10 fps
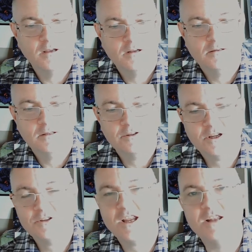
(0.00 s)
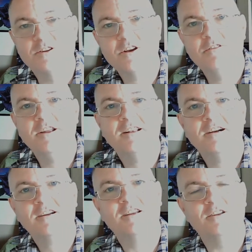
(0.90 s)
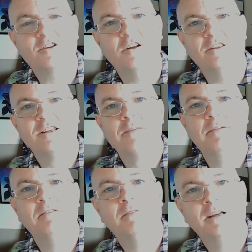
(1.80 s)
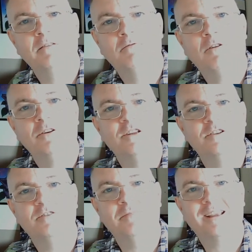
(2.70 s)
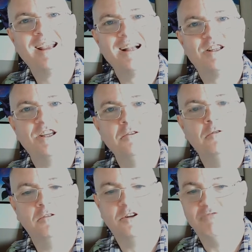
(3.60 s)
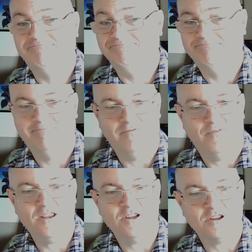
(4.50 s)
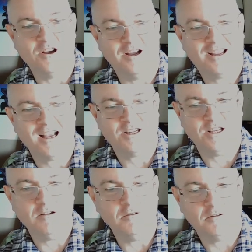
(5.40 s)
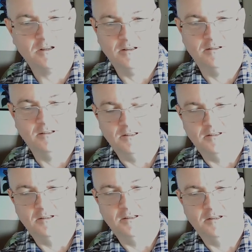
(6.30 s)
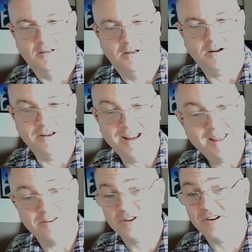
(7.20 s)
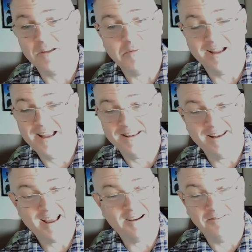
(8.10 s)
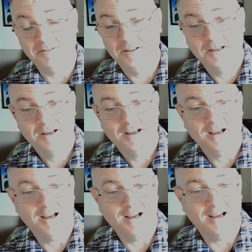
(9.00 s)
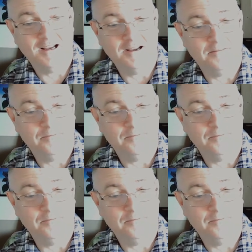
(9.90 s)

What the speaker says: As I said, Tony Clarkin has got this habit of writing some catchy hooks. This has got a catchy hook. I can hear the song in my head now. The